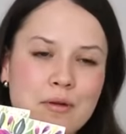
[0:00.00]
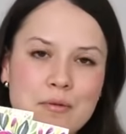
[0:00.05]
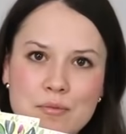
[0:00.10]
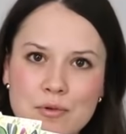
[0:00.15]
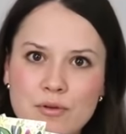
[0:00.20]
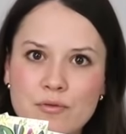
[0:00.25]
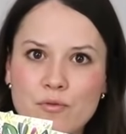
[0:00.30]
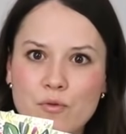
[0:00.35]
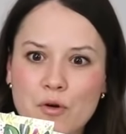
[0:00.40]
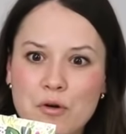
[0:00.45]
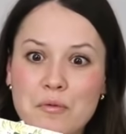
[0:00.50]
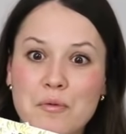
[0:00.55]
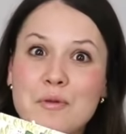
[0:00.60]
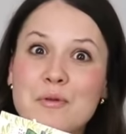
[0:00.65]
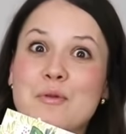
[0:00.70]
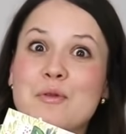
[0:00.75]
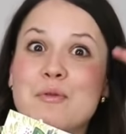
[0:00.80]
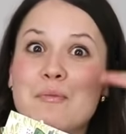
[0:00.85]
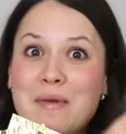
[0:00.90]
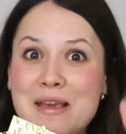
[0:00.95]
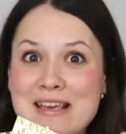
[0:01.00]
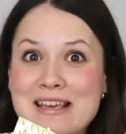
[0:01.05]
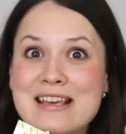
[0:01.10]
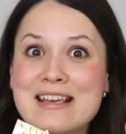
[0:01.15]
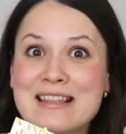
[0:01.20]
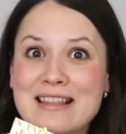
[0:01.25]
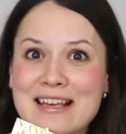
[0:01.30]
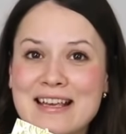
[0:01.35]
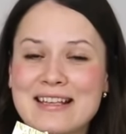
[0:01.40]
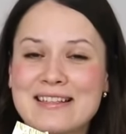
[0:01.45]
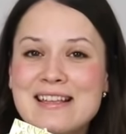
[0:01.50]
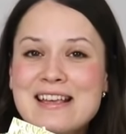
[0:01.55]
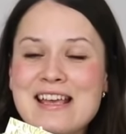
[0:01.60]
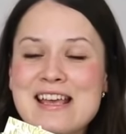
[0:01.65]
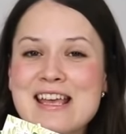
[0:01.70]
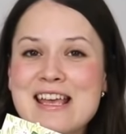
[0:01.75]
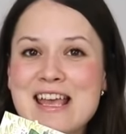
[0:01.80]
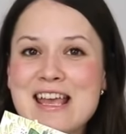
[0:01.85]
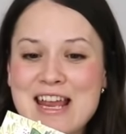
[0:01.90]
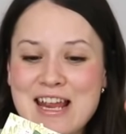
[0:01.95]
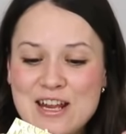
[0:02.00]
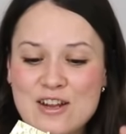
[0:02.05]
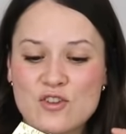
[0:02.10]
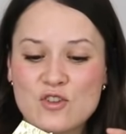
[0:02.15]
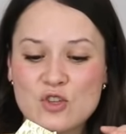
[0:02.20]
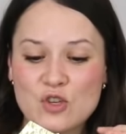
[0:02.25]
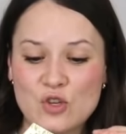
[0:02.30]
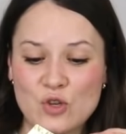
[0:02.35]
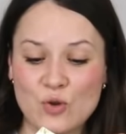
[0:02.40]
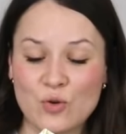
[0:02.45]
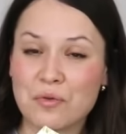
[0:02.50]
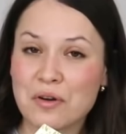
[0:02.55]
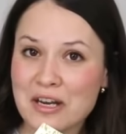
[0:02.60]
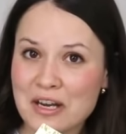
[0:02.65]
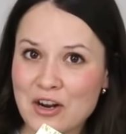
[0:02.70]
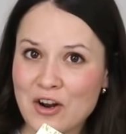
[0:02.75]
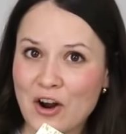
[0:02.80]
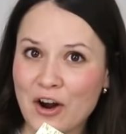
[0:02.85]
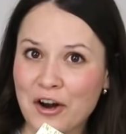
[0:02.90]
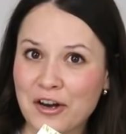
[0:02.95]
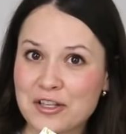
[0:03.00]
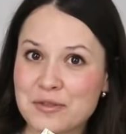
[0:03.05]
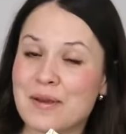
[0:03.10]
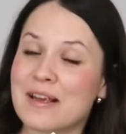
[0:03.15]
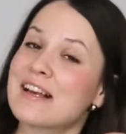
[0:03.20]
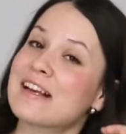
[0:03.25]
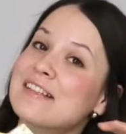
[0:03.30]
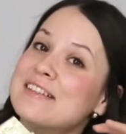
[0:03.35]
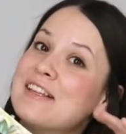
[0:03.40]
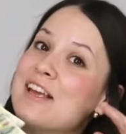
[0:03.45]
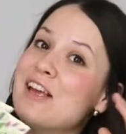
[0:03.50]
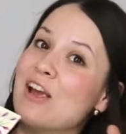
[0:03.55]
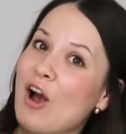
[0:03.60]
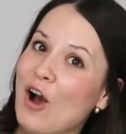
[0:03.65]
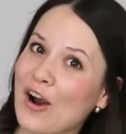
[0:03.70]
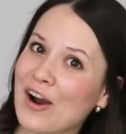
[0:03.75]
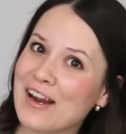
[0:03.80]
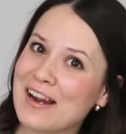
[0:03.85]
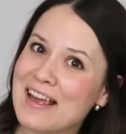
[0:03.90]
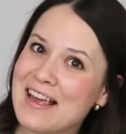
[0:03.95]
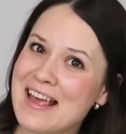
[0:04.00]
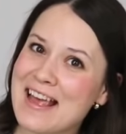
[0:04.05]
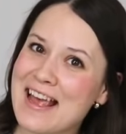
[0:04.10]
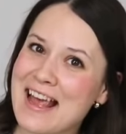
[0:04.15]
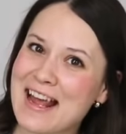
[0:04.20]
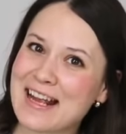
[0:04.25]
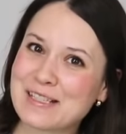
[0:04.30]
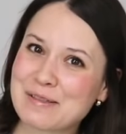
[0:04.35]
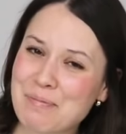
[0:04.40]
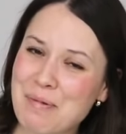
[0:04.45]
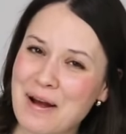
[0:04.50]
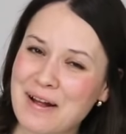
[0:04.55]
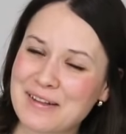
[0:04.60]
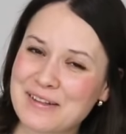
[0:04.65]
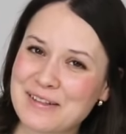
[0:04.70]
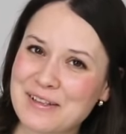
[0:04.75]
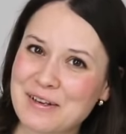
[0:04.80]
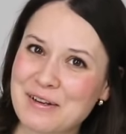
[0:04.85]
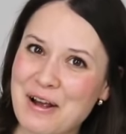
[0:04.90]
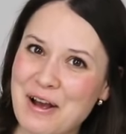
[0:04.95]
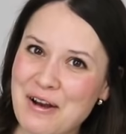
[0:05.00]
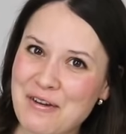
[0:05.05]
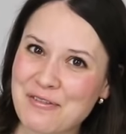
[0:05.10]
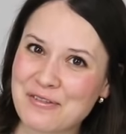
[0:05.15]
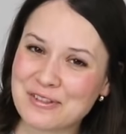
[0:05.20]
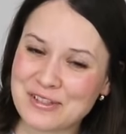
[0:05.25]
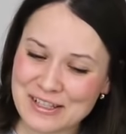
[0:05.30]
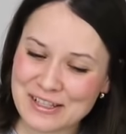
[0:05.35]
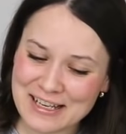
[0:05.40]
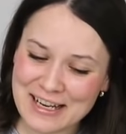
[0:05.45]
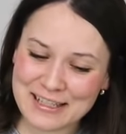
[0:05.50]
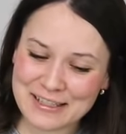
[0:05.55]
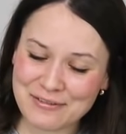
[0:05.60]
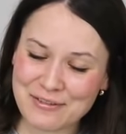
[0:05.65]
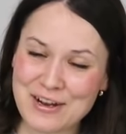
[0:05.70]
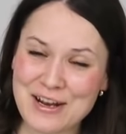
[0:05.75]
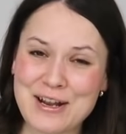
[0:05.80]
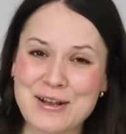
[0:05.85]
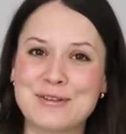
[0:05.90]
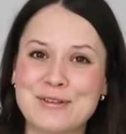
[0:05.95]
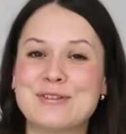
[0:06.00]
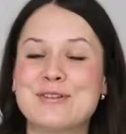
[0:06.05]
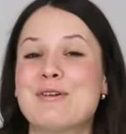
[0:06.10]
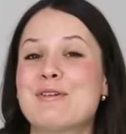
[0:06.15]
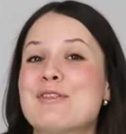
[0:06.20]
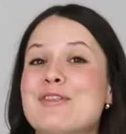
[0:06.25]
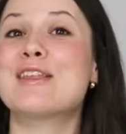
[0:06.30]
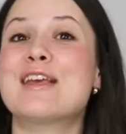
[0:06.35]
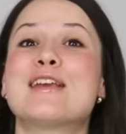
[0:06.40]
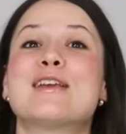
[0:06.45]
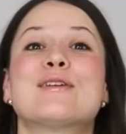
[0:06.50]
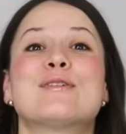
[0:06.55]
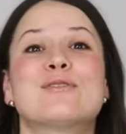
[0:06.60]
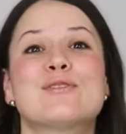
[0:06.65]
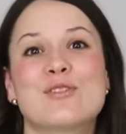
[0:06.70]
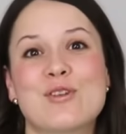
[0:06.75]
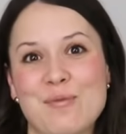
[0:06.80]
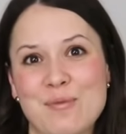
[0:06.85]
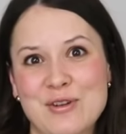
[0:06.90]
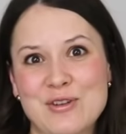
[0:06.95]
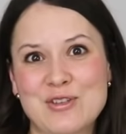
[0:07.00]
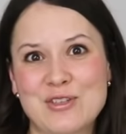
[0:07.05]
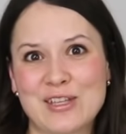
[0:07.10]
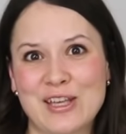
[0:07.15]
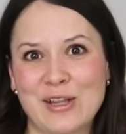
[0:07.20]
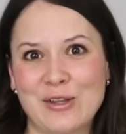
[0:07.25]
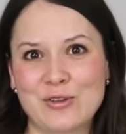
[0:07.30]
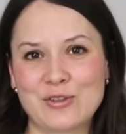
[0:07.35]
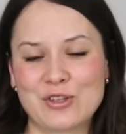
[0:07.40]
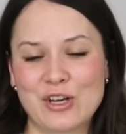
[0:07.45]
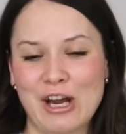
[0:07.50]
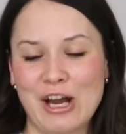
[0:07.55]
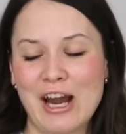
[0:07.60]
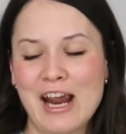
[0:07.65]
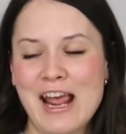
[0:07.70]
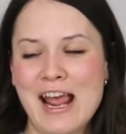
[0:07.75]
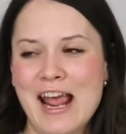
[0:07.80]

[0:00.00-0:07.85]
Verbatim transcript: we move forward with making these into greeting cards, because they are a sponsor of today's video. So thank you so much, Skillshare.